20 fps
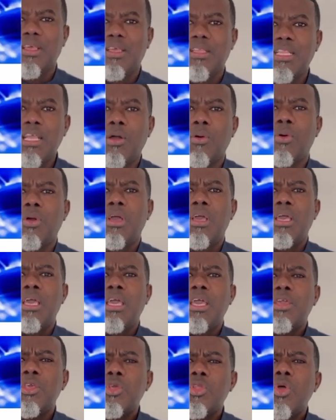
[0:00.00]
Now,
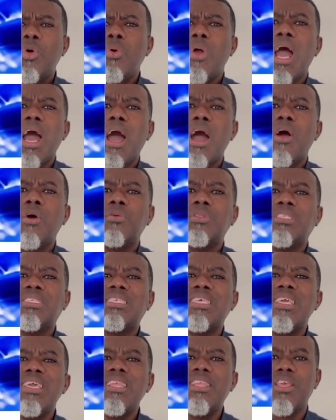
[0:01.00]
you know how
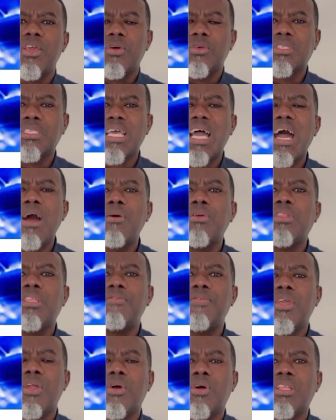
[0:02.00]
tedious, how
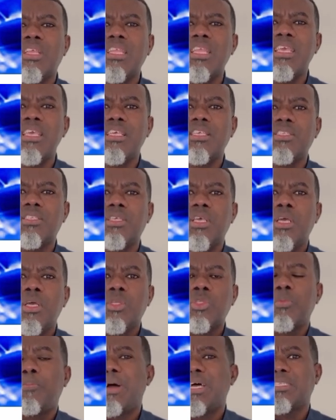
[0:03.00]
difficult it is
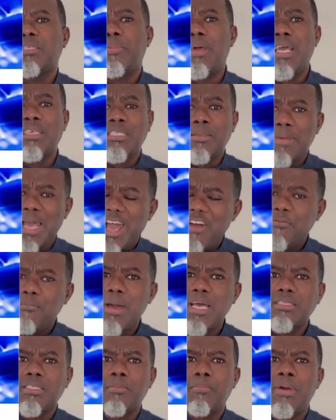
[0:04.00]
to pass the bar exam. I've
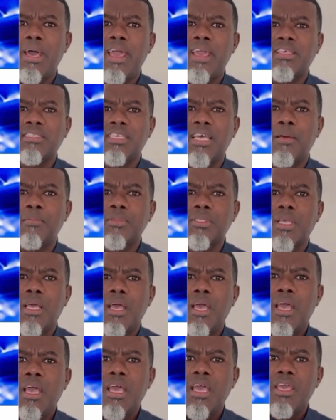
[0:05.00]
passed the bar exams.
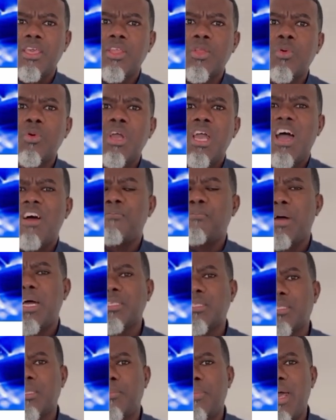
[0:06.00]
I've
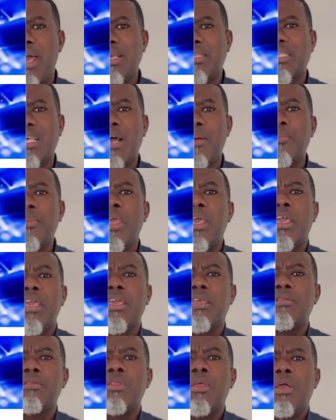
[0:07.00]
passed the bar exam
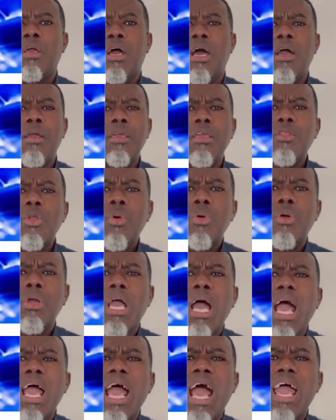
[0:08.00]
in,
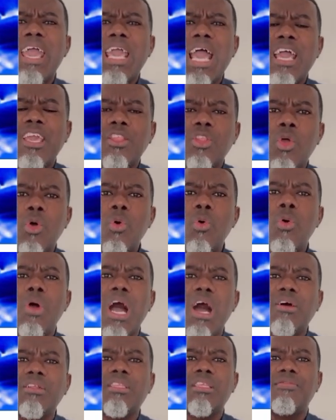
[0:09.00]
I know
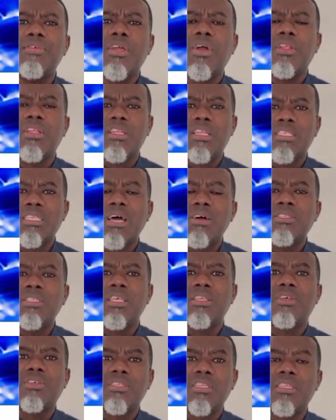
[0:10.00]
how difficult it is, how
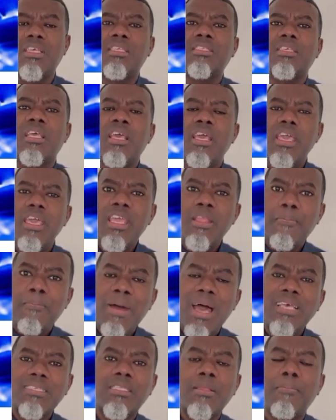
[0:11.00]
tedious it is. It
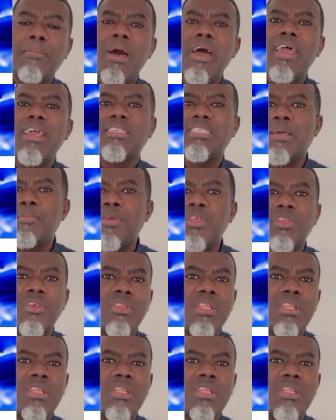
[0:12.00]
passed the bar exam in the